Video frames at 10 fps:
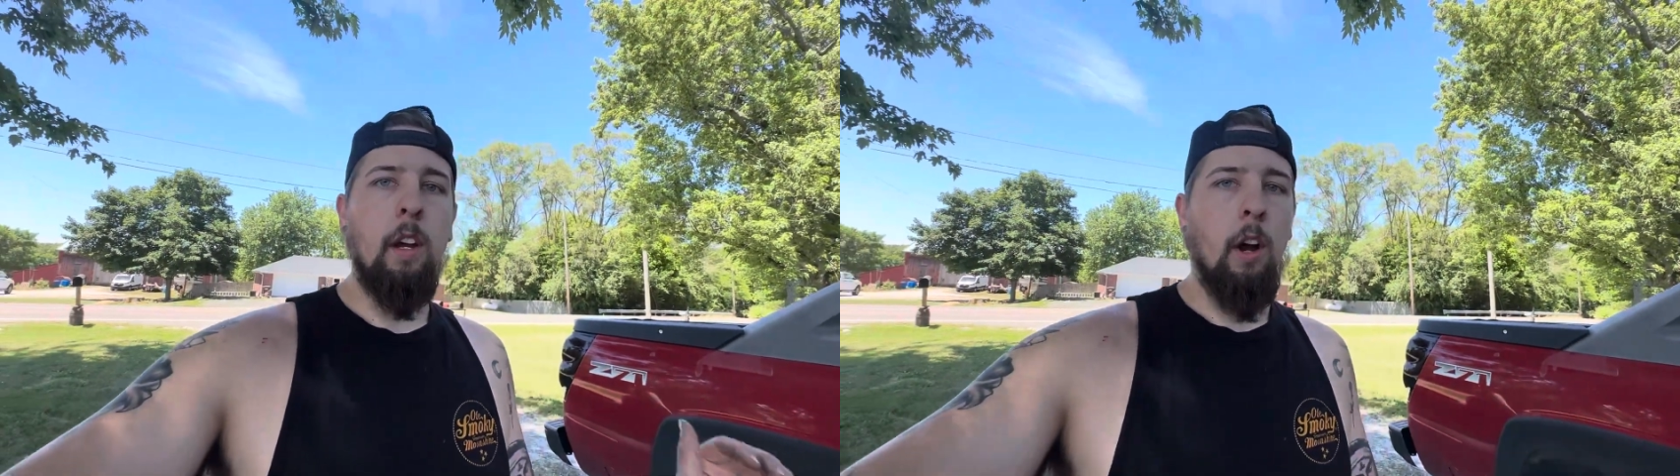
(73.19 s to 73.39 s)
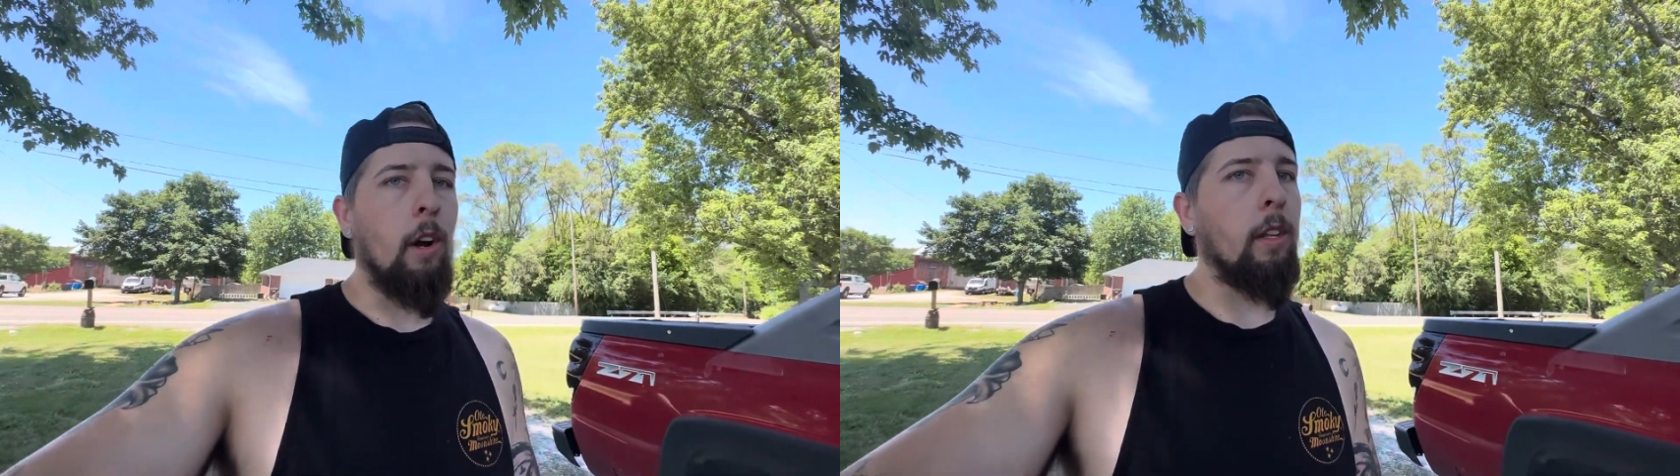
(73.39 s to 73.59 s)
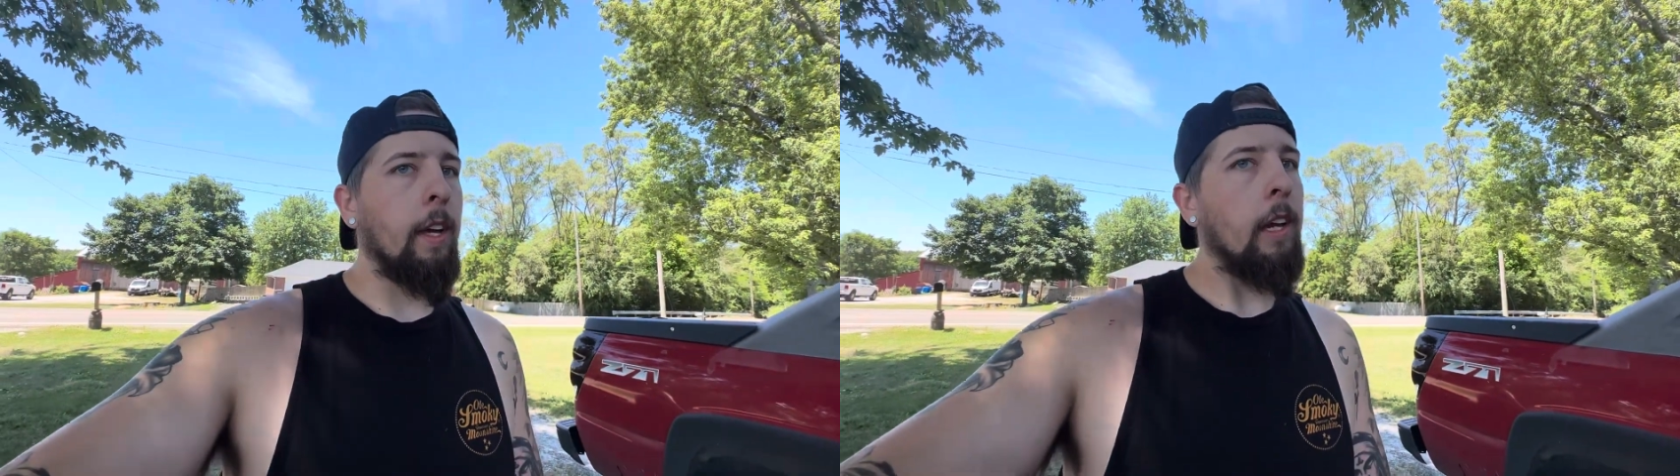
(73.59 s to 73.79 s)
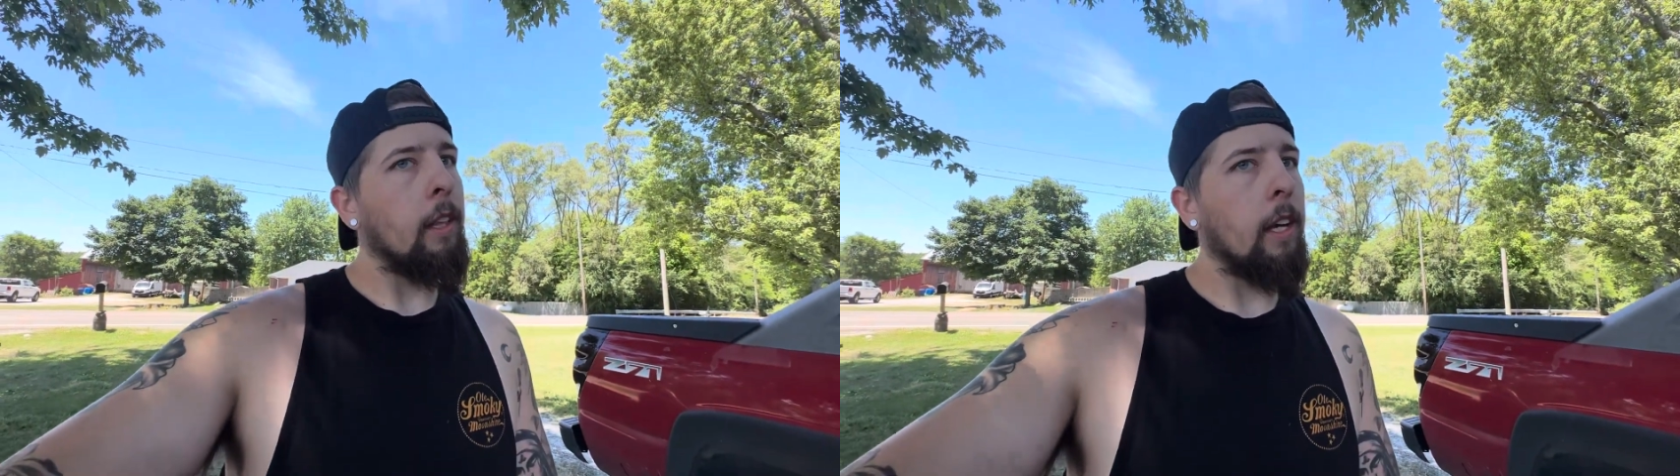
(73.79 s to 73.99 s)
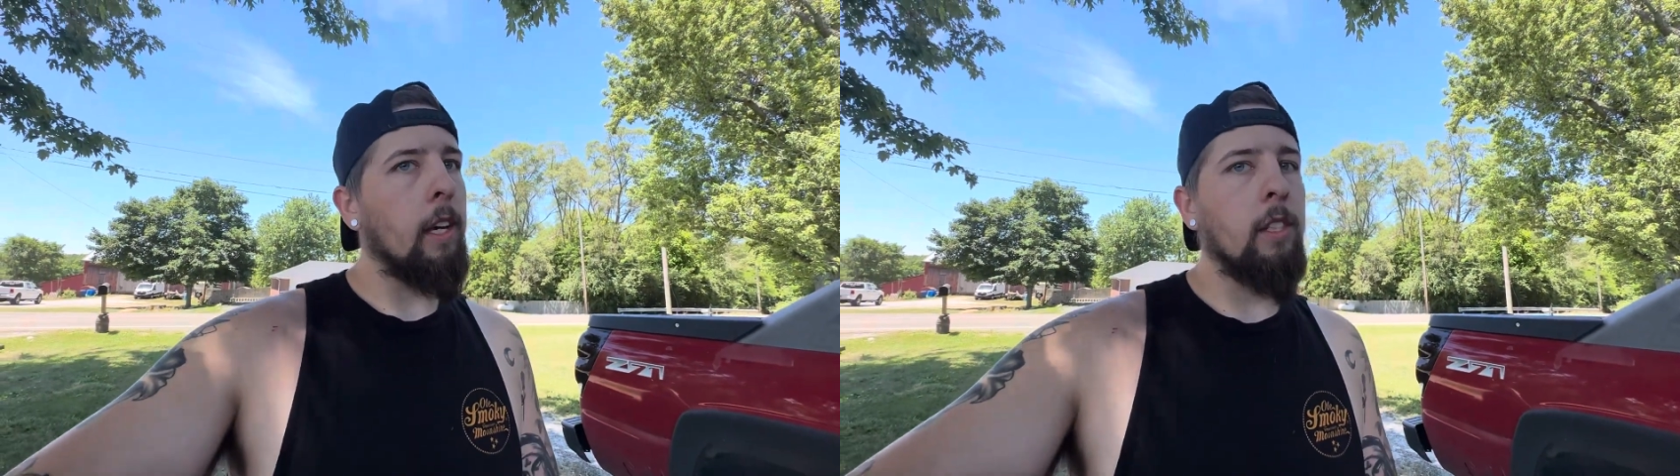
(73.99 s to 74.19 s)
hardly
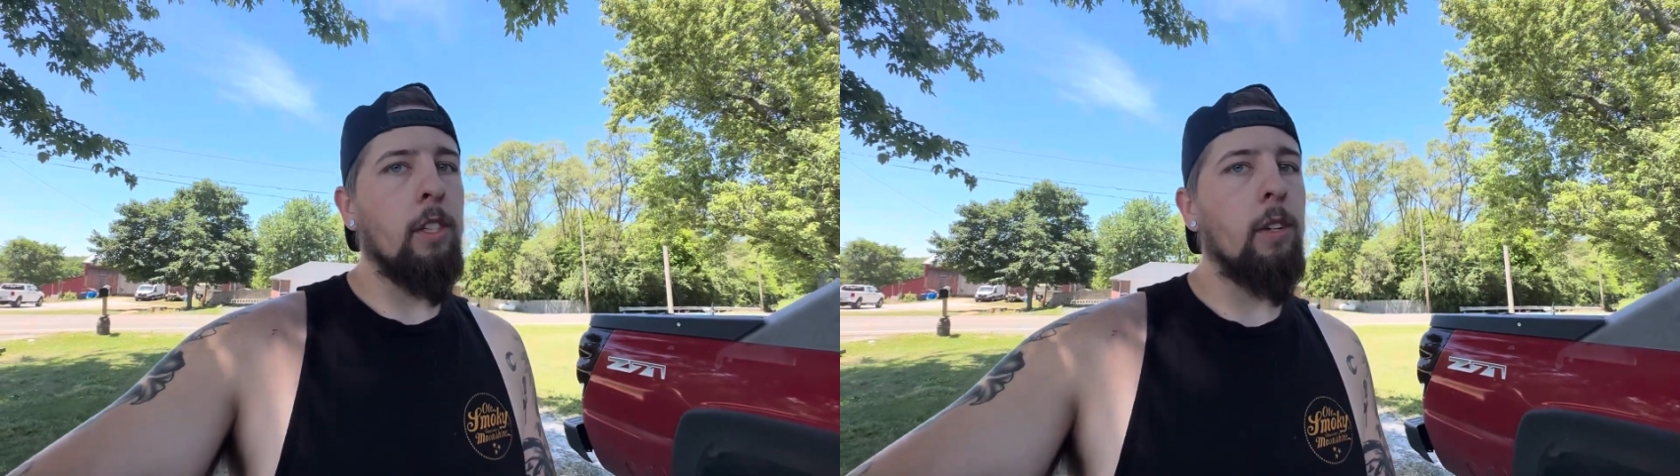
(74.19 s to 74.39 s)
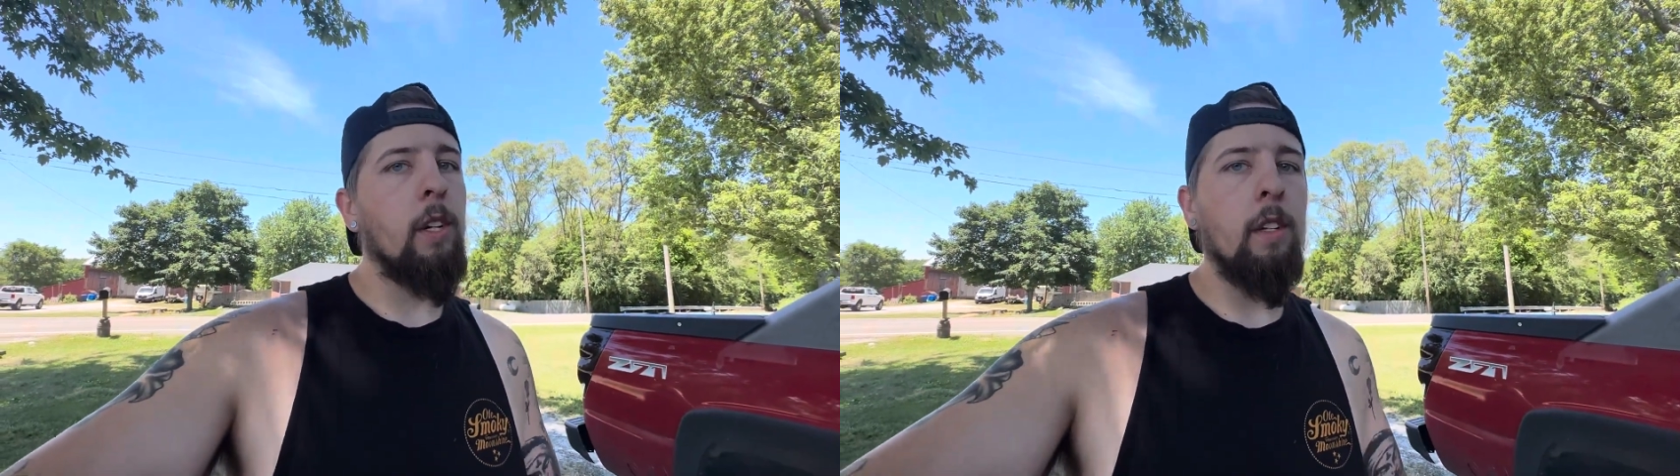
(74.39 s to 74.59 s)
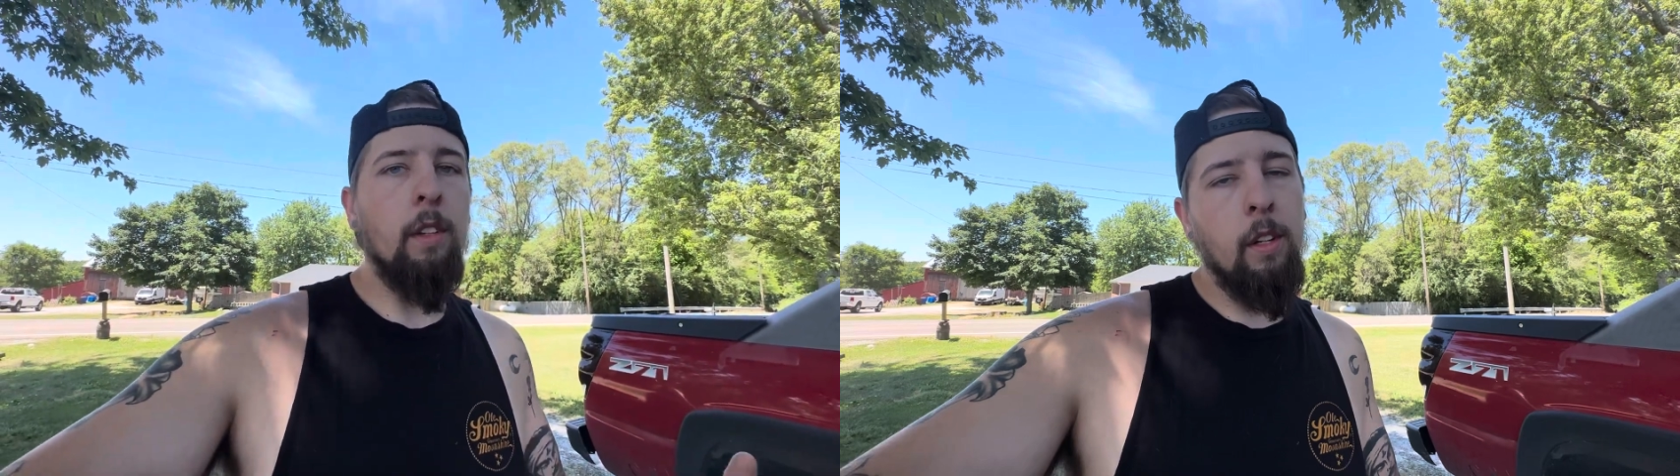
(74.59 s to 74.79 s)
anything into it,